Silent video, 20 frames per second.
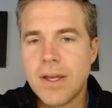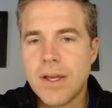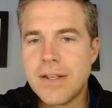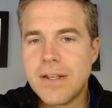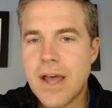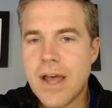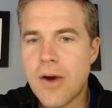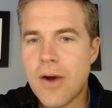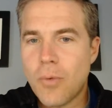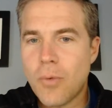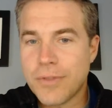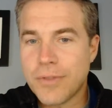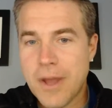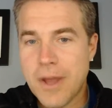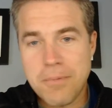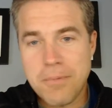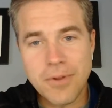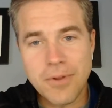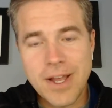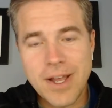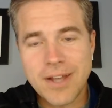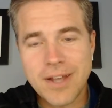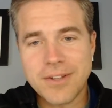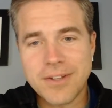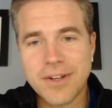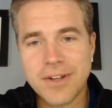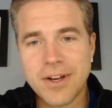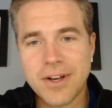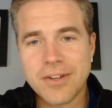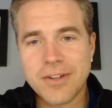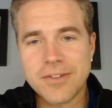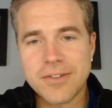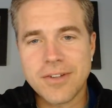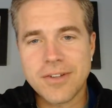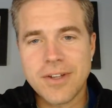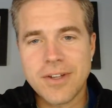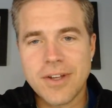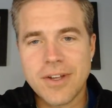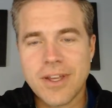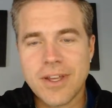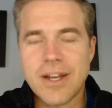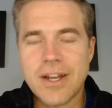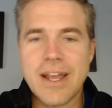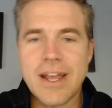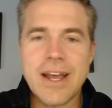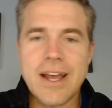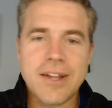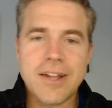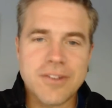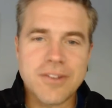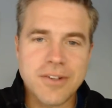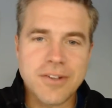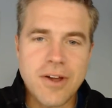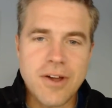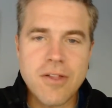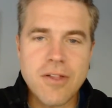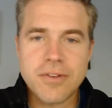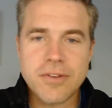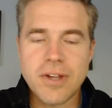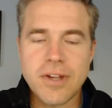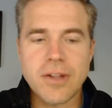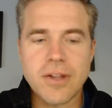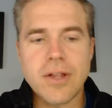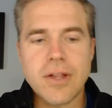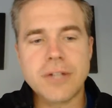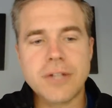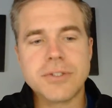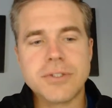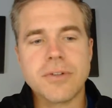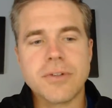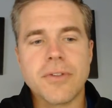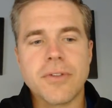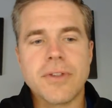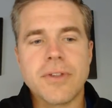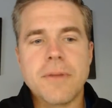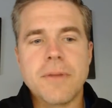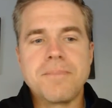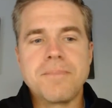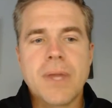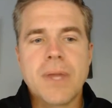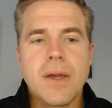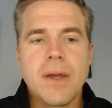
Now what that plan does kind of adds another psychological thing.